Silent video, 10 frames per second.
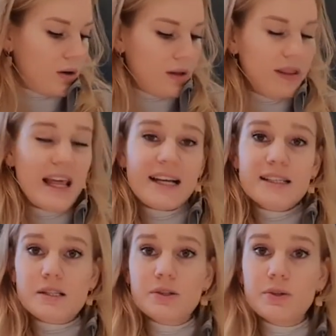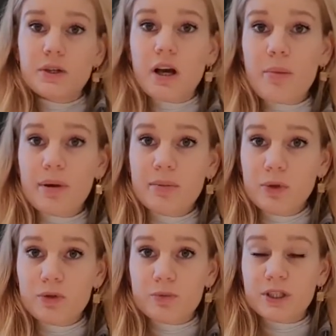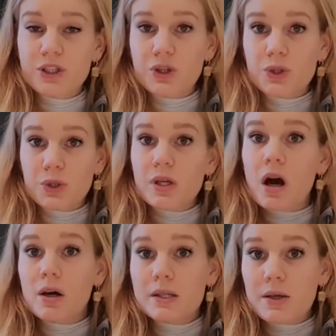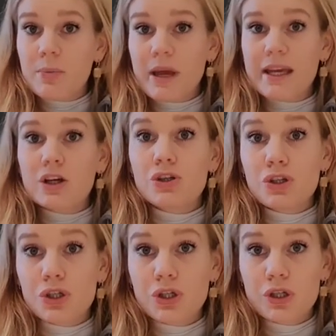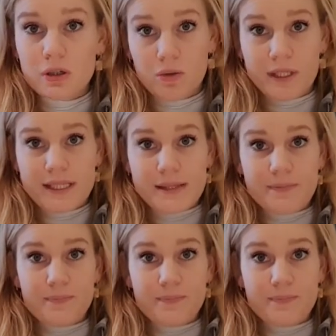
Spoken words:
Next to the cupping movement, you should also make a shh noise.